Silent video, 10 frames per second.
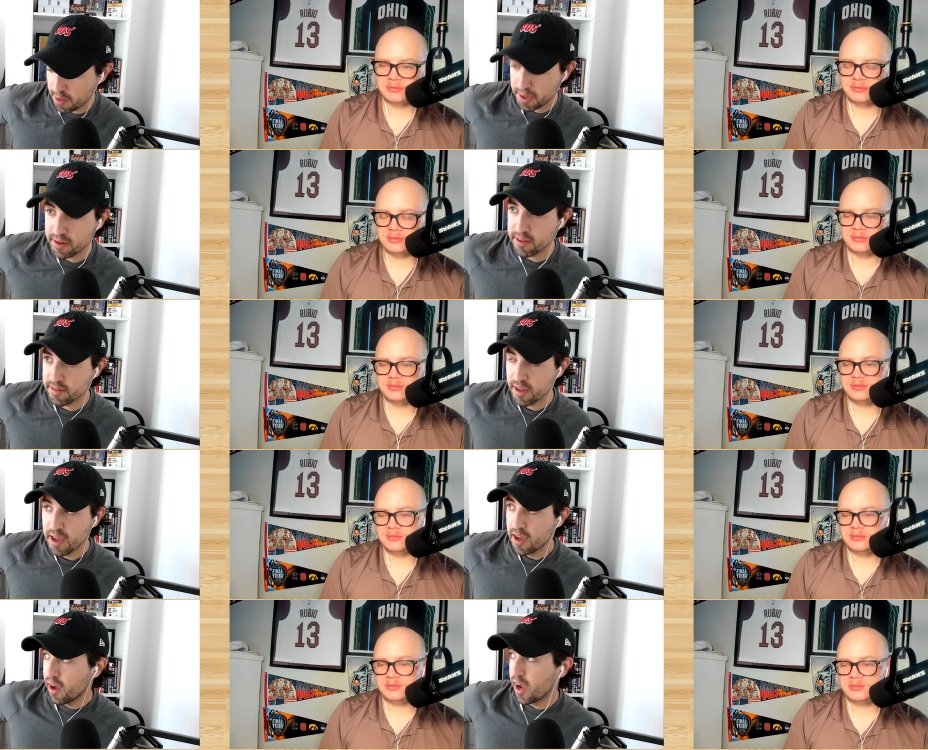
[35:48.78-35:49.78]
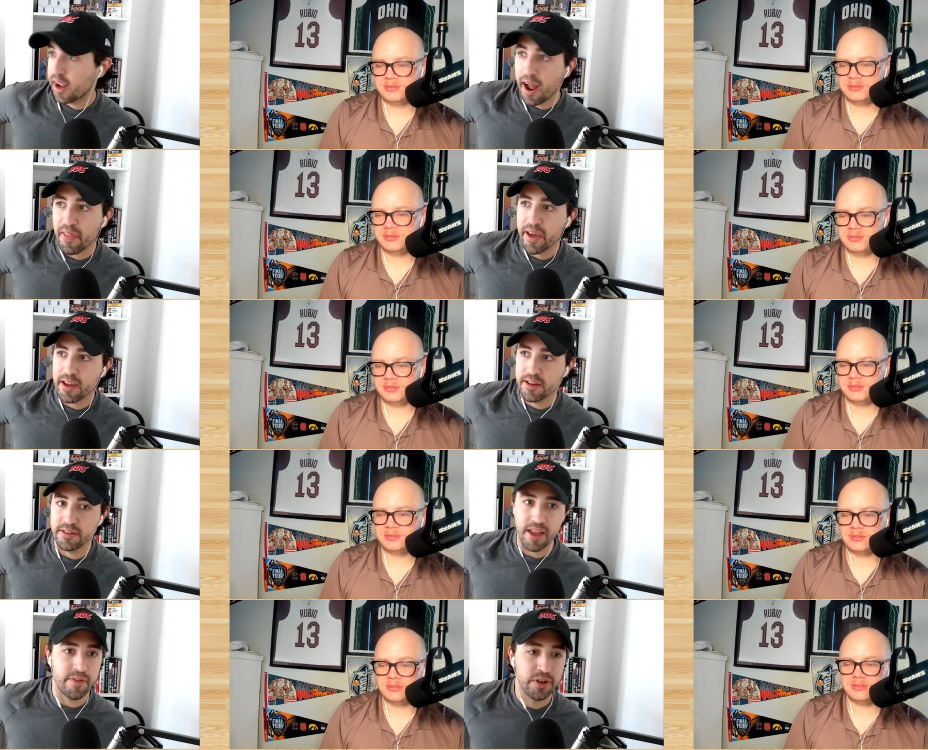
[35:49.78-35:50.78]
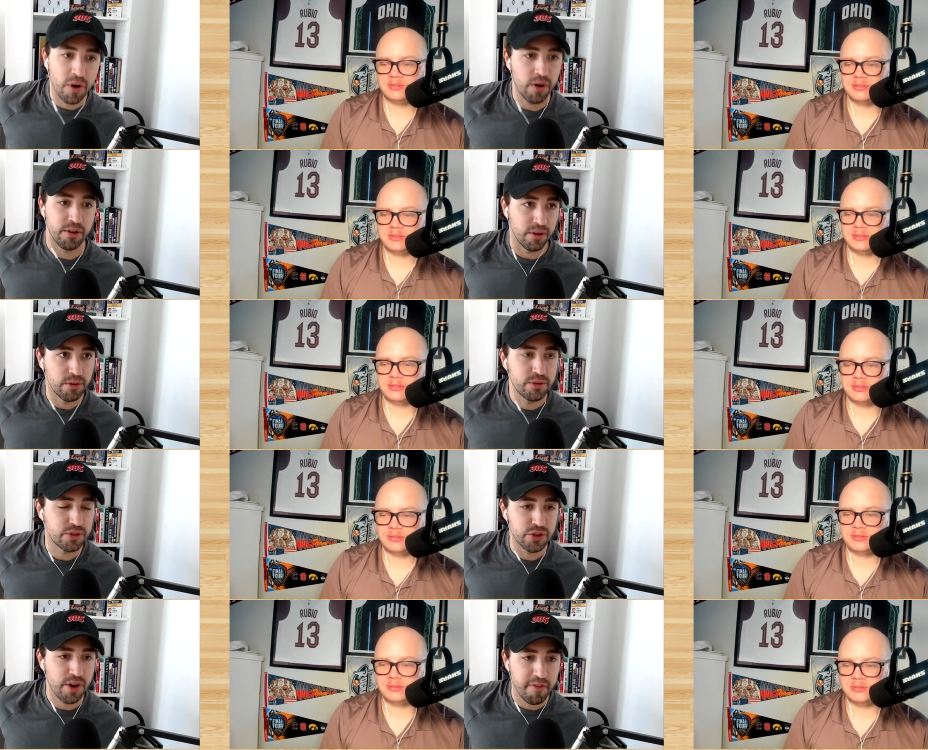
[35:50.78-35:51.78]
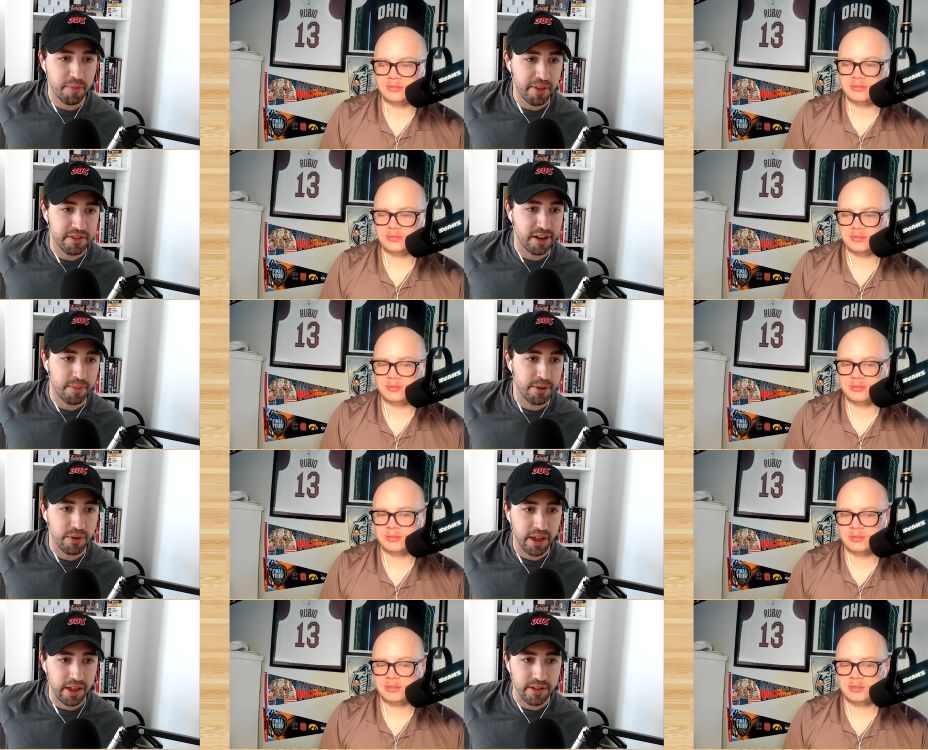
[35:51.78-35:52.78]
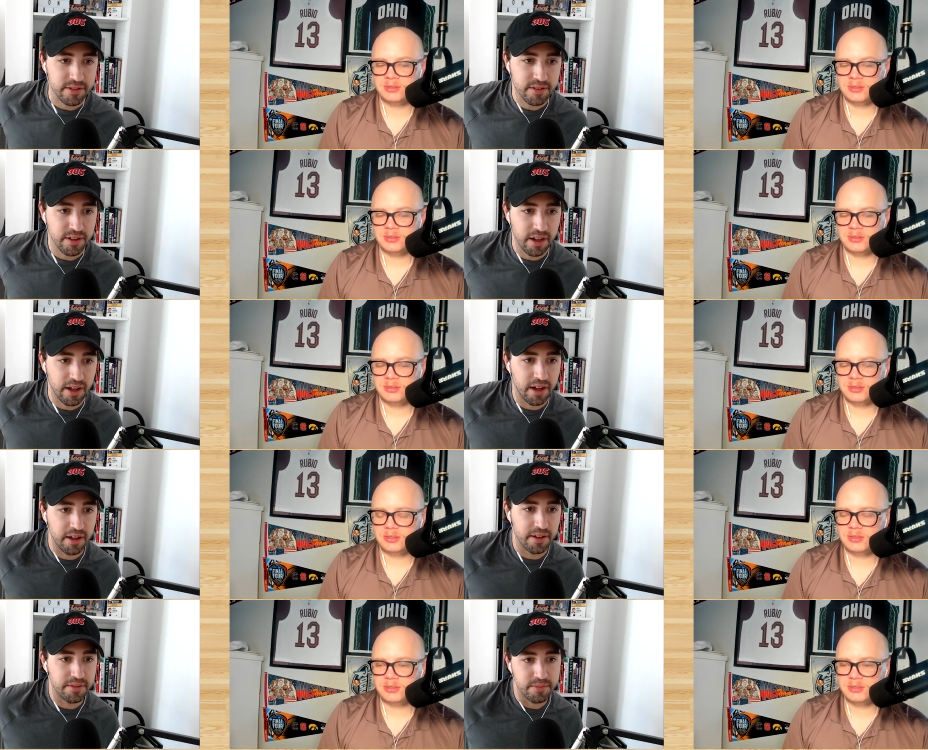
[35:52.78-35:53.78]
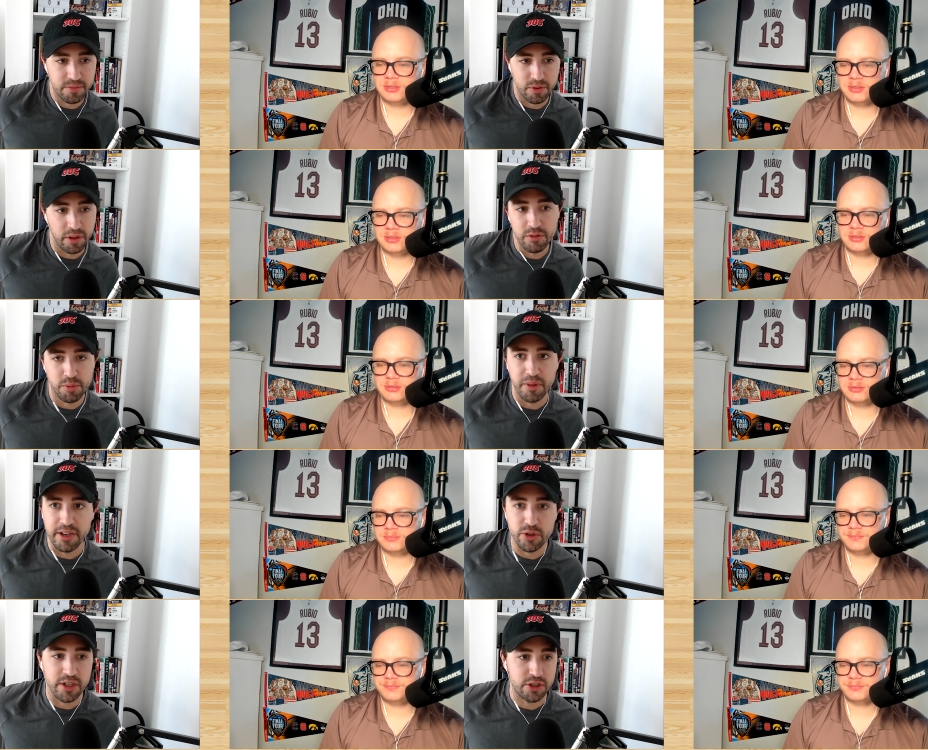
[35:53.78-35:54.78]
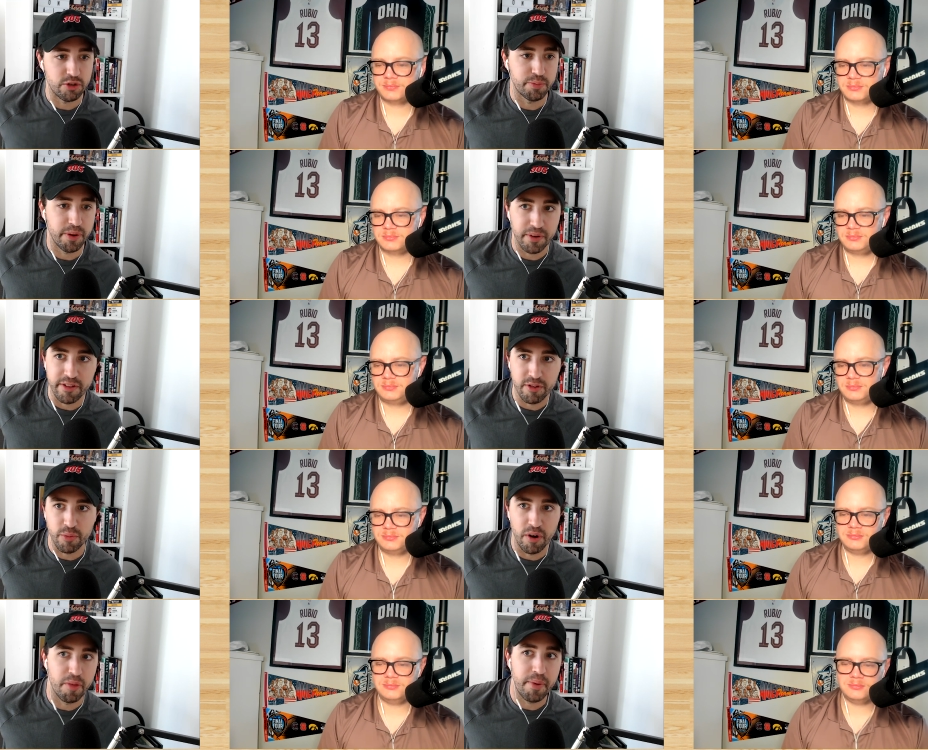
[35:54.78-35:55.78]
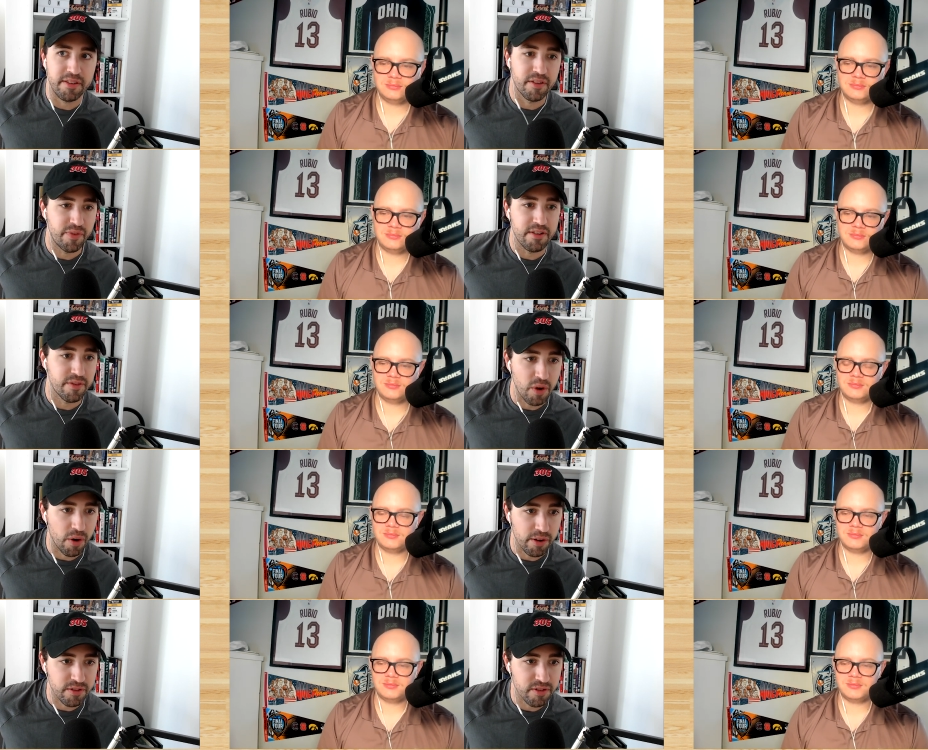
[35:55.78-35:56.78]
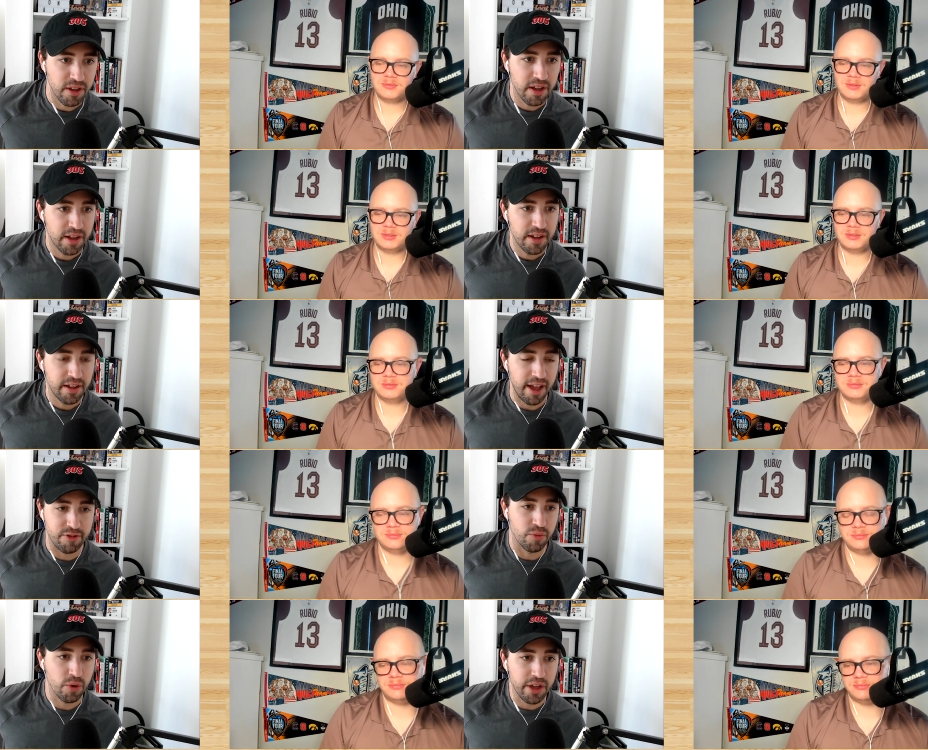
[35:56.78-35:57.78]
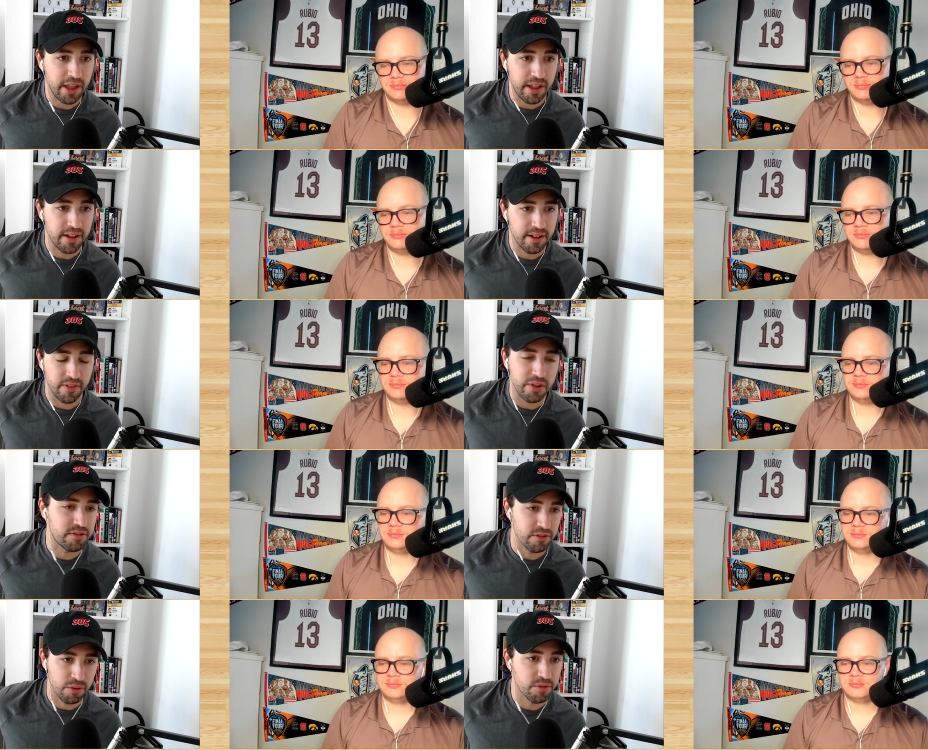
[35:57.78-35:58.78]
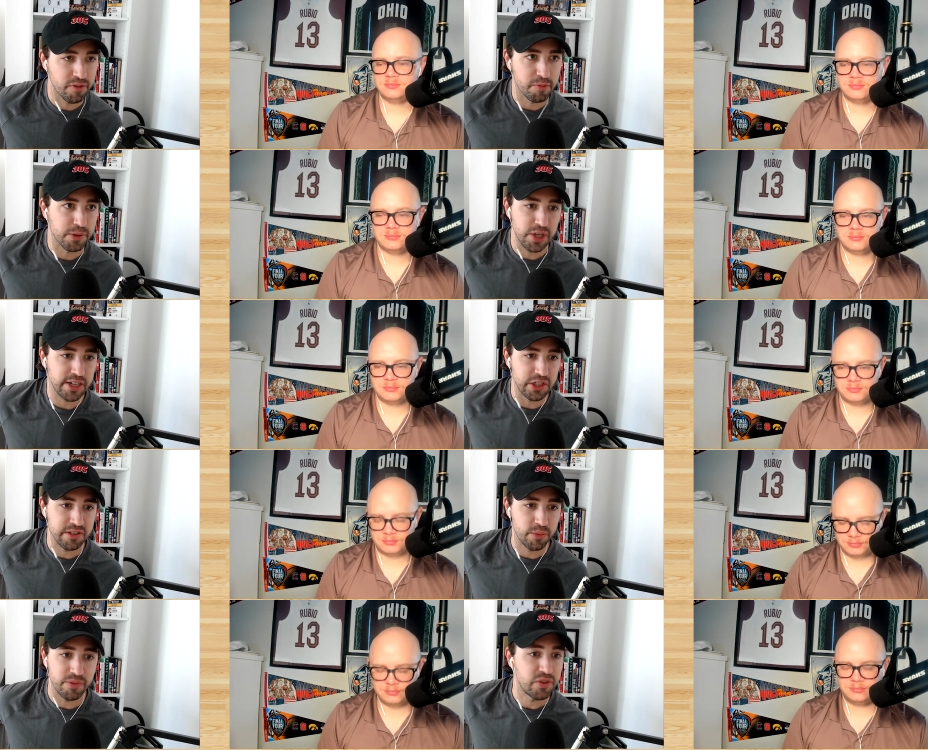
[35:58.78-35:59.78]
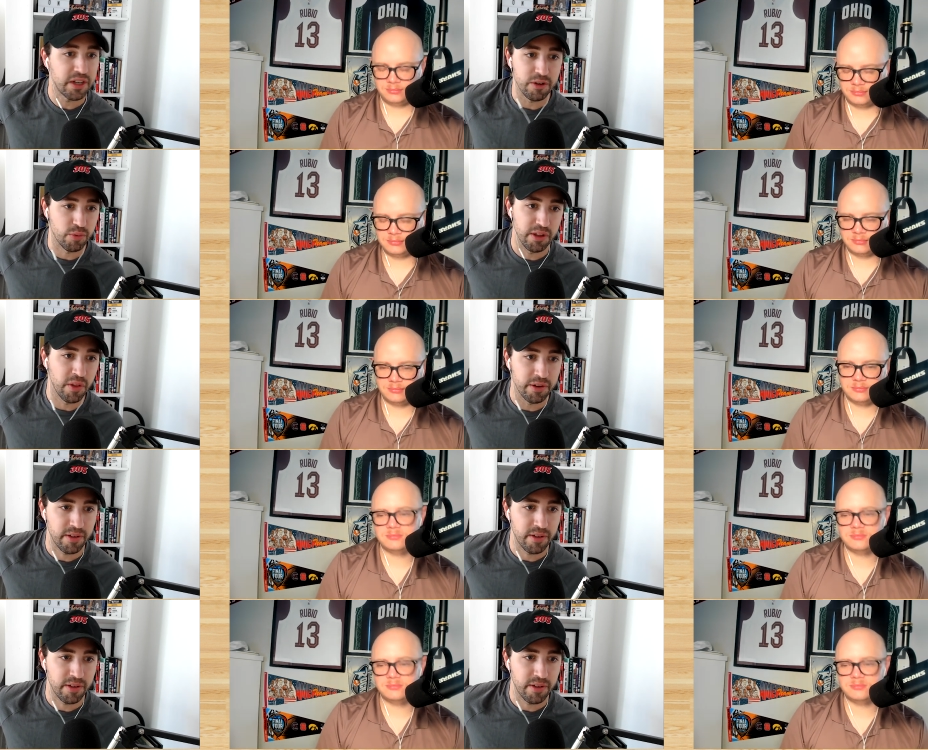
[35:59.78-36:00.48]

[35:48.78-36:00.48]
Speaker 1: I mean, is a guy like Devin Carter, who was just drafted by the Sacramento Kings. Uh, dealing with some injury issues, but considered one of the best defensive guards as a rookie, at least in terms of his projections that we've seen in a really long